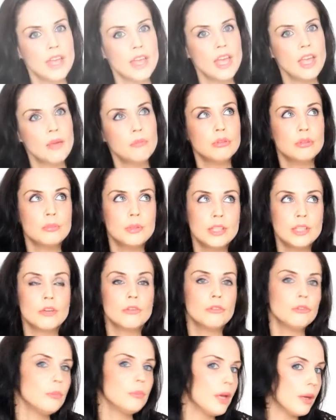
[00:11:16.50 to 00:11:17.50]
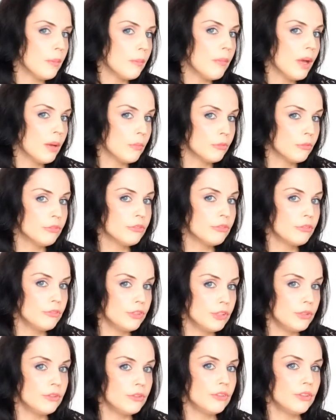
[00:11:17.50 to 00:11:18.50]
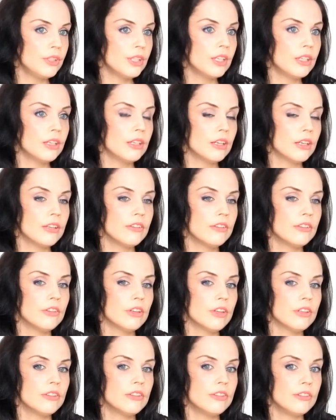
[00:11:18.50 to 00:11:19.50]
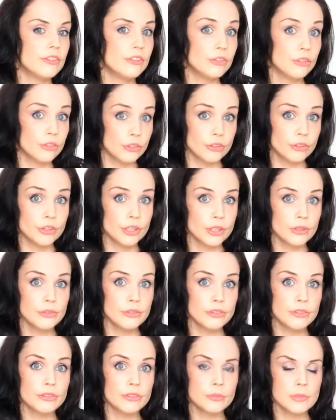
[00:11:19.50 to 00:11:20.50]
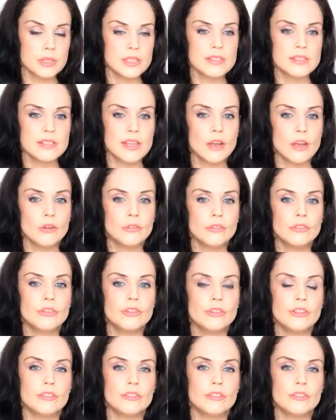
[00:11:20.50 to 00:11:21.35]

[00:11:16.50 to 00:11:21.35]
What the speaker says: fair, probably after about a month of using it, I started to notice myself the